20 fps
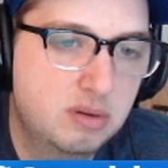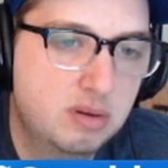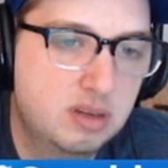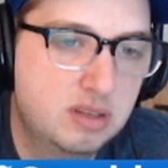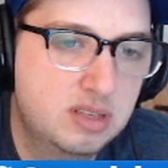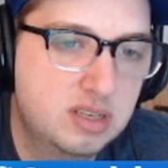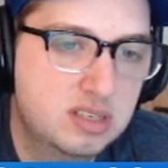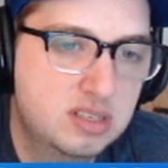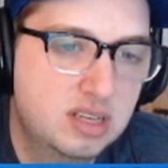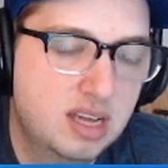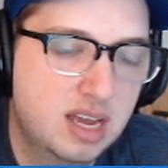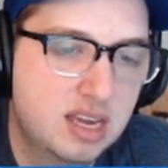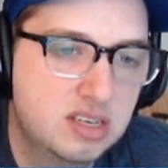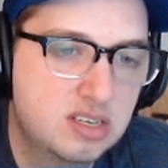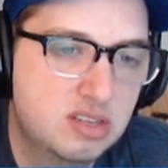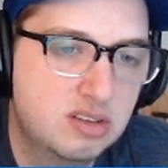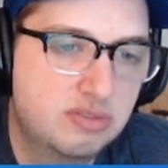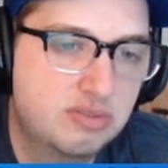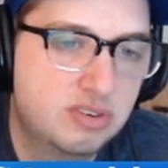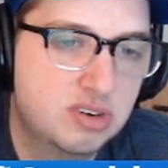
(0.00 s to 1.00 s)
In this
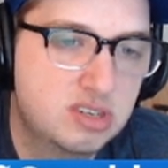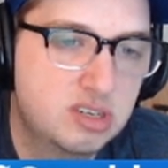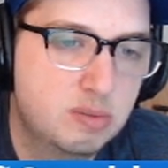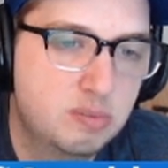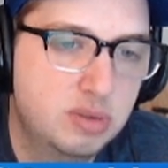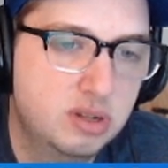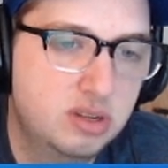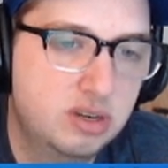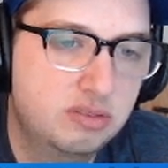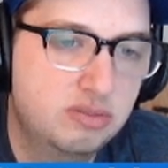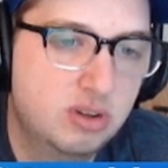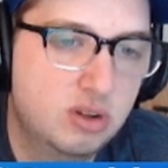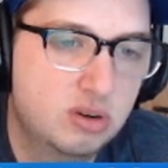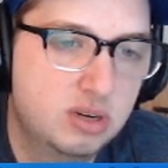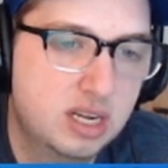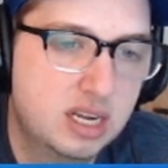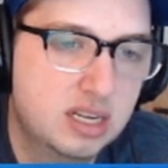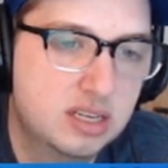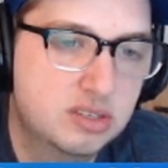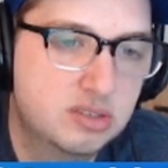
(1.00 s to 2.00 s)
case, the first ability flaw
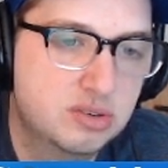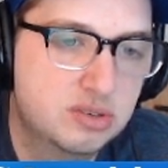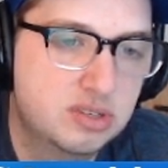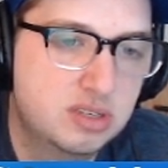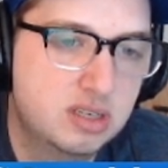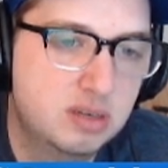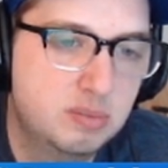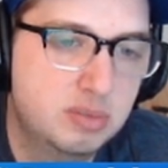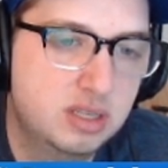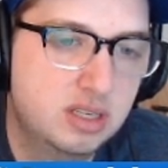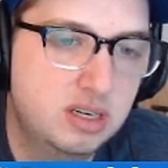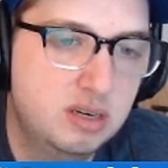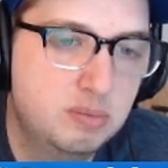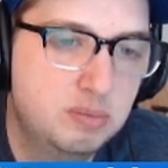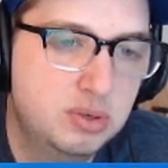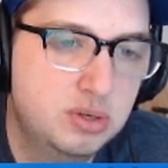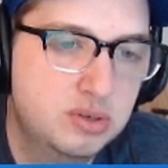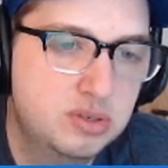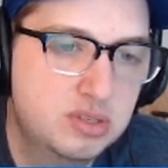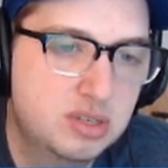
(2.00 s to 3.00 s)
cancels the ability
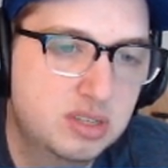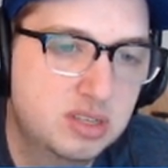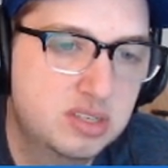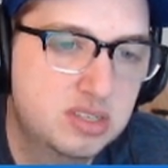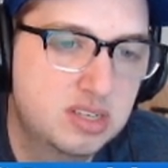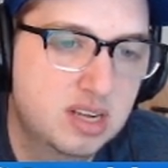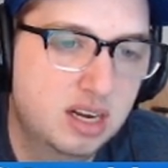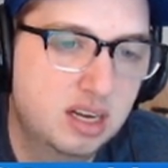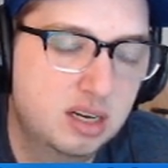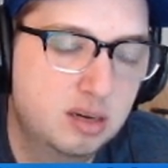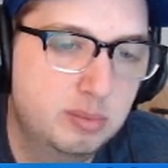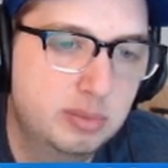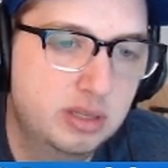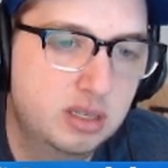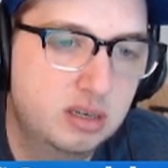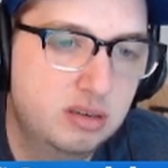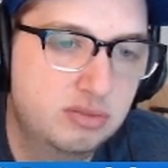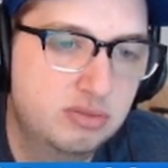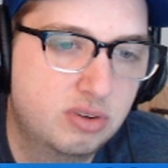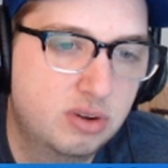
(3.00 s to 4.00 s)
boost. The second
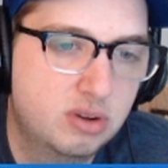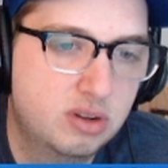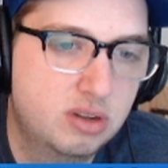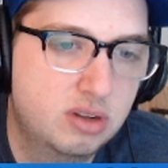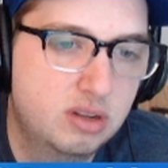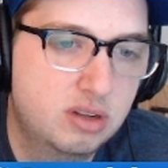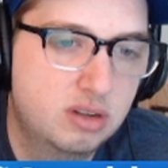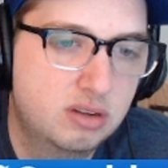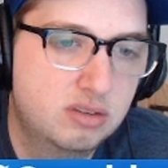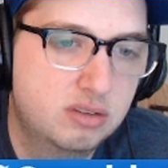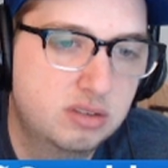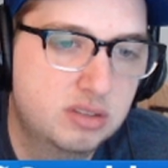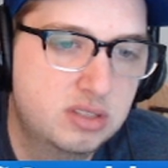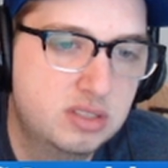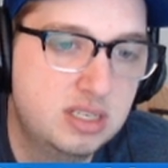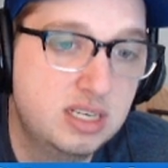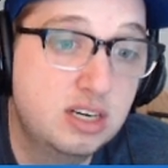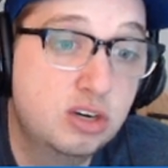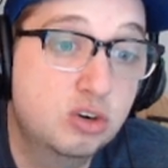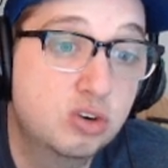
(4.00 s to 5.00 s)
ability flaw
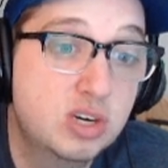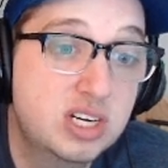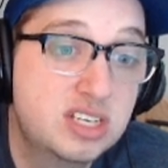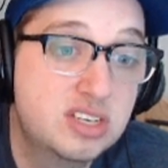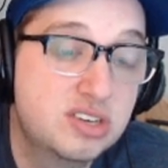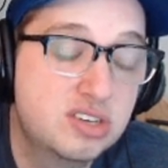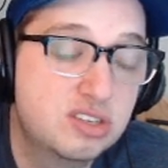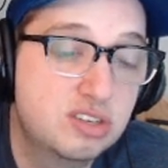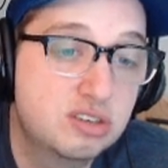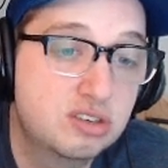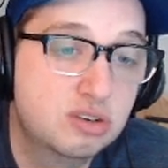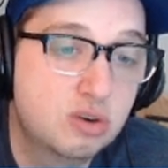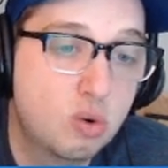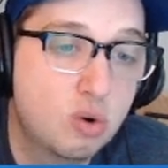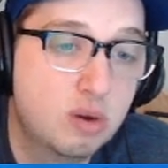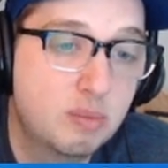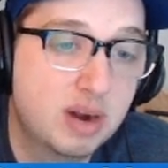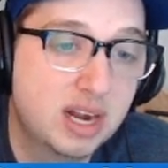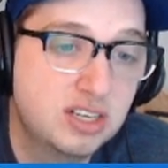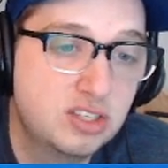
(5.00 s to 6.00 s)
decreases the
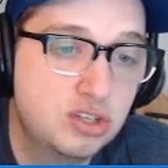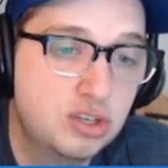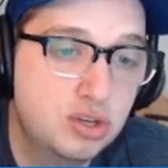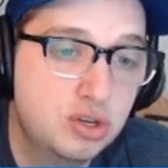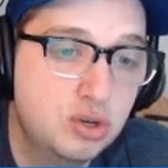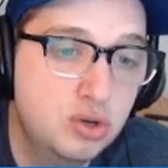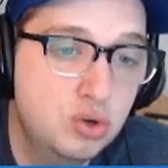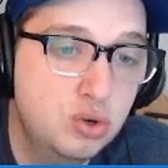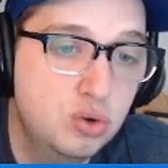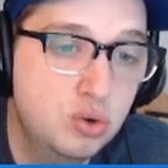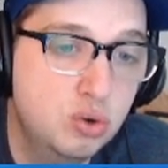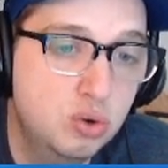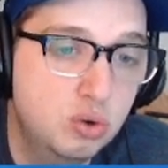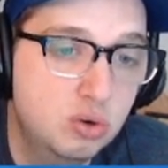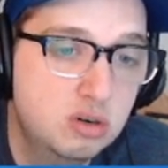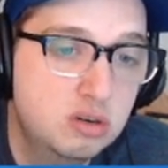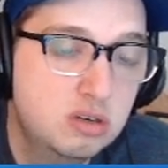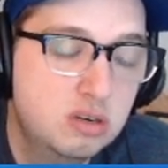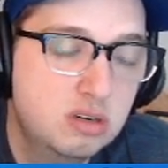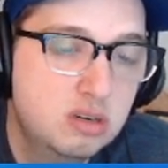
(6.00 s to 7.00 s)
score by
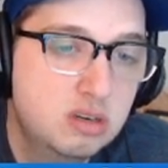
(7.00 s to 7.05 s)
2.